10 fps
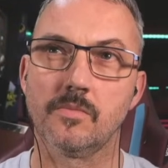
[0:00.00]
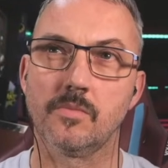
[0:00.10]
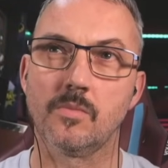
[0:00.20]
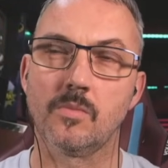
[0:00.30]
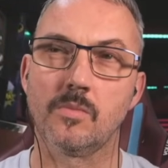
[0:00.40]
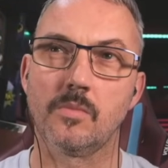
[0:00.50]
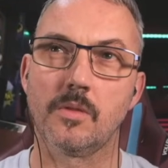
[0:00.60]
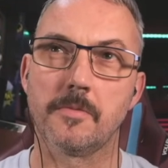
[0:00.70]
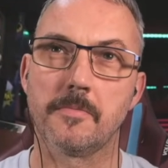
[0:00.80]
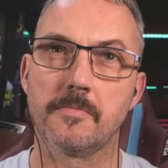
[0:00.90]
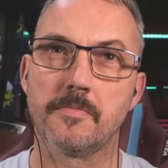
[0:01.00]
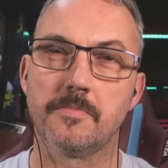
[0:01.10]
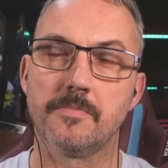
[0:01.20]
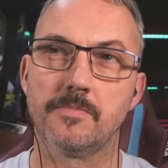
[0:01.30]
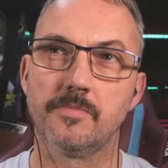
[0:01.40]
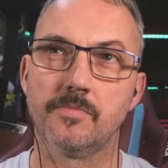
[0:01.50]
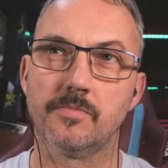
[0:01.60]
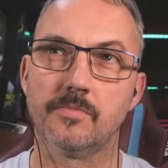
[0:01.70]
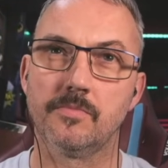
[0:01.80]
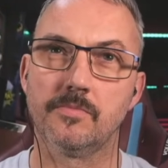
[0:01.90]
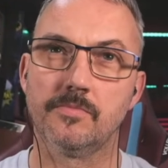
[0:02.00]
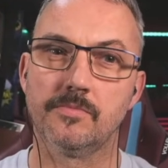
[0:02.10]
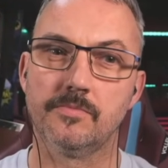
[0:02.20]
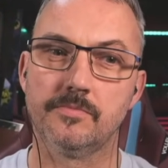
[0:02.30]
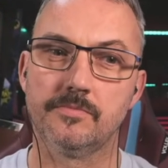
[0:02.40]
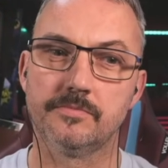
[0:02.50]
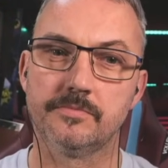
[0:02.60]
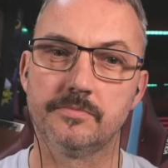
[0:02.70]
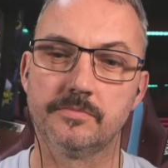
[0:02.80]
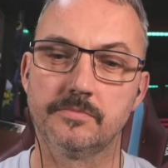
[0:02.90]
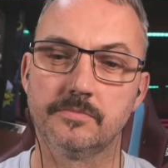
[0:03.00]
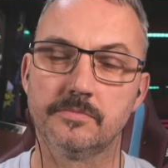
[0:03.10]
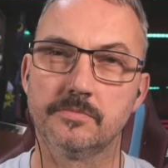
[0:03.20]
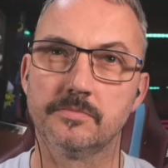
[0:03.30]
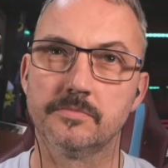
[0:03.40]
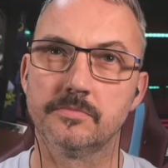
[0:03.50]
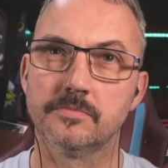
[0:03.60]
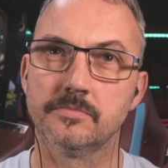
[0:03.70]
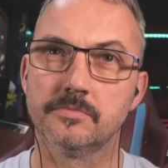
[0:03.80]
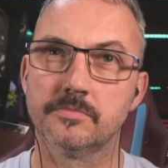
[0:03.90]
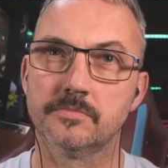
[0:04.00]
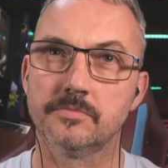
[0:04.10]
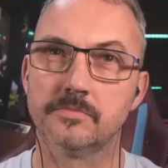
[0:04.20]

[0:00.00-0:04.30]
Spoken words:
The person shown says nothing.